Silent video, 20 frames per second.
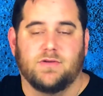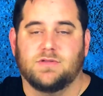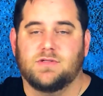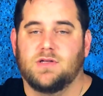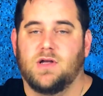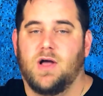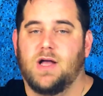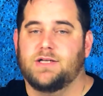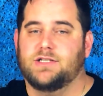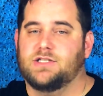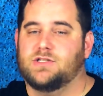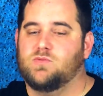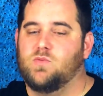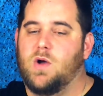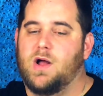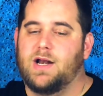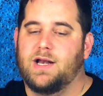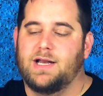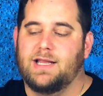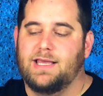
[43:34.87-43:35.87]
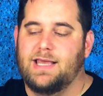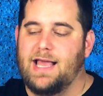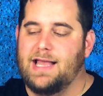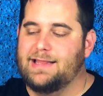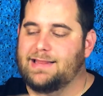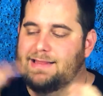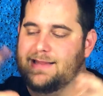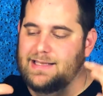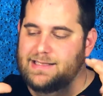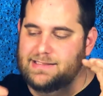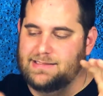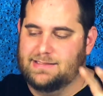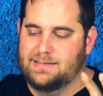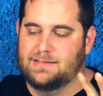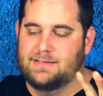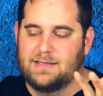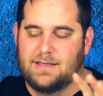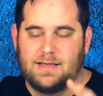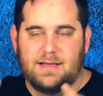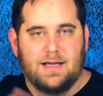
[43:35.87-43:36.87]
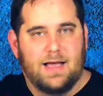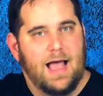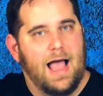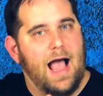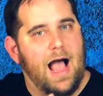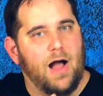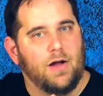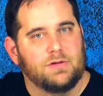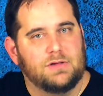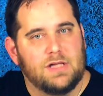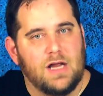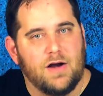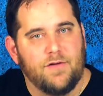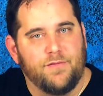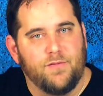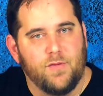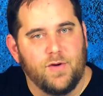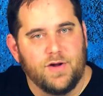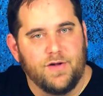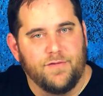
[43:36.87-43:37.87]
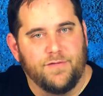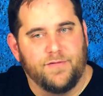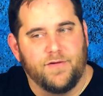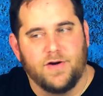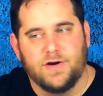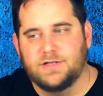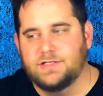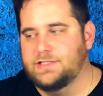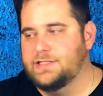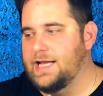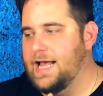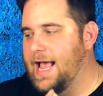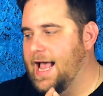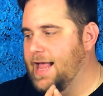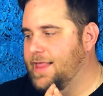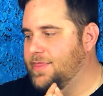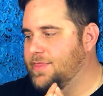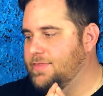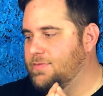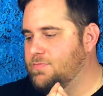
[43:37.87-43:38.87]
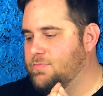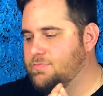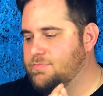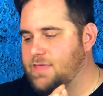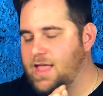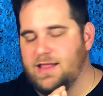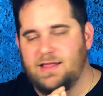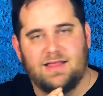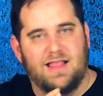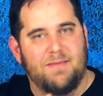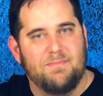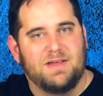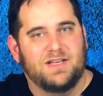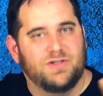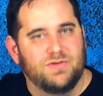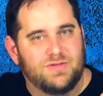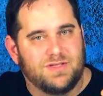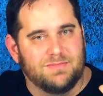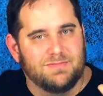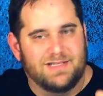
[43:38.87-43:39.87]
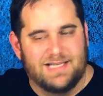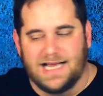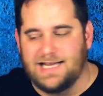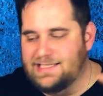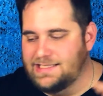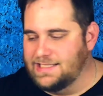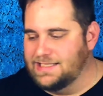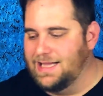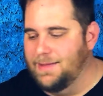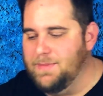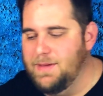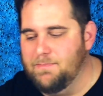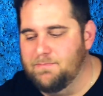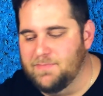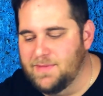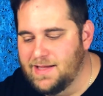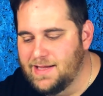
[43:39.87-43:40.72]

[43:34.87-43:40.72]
So I just wanted to get this out there for you first, and then let me do some testing. Let me